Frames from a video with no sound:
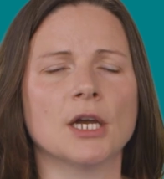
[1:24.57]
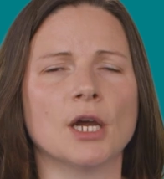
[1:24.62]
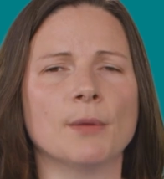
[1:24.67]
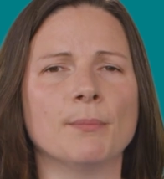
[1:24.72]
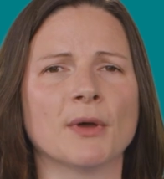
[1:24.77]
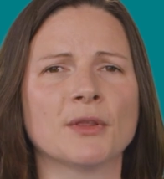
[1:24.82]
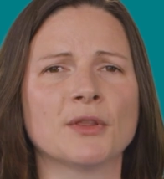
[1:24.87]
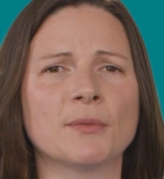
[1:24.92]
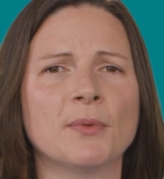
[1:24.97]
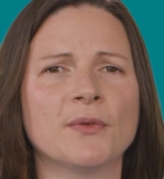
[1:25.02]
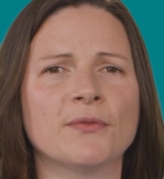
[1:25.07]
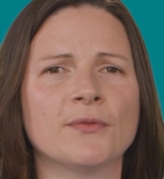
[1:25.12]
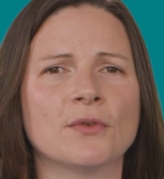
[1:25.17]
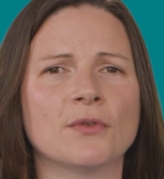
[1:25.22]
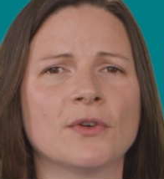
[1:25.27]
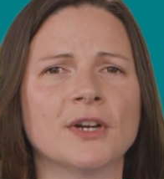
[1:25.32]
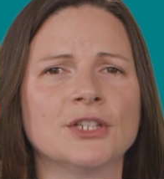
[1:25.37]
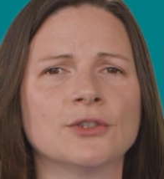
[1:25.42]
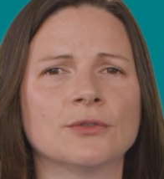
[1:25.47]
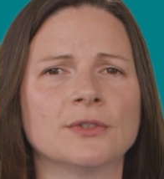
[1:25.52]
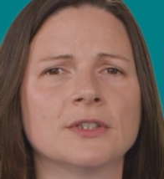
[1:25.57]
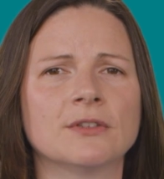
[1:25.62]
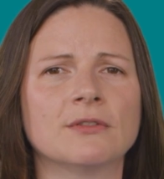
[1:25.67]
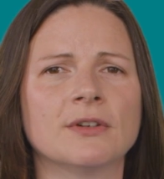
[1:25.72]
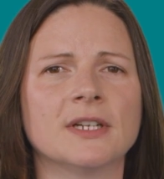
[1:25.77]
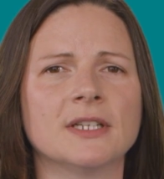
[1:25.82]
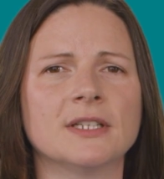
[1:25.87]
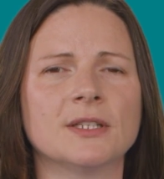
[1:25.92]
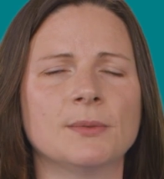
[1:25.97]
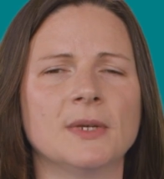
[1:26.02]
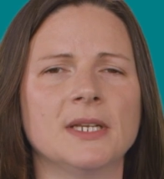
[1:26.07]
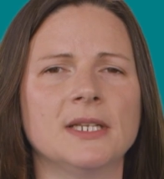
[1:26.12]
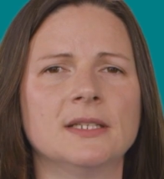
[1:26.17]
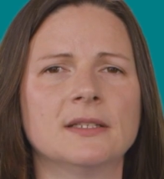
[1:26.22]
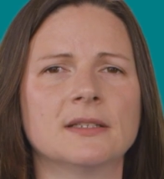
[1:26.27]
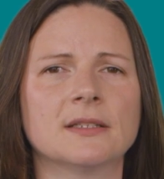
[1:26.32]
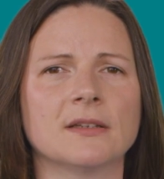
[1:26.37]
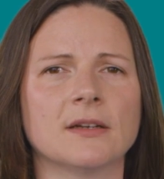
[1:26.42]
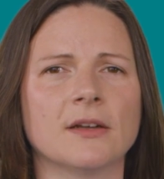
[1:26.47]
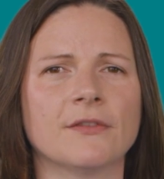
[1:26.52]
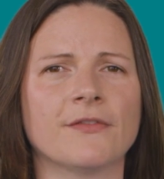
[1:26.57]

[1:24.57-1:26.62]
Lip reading: A month before I joined Credit Suisse,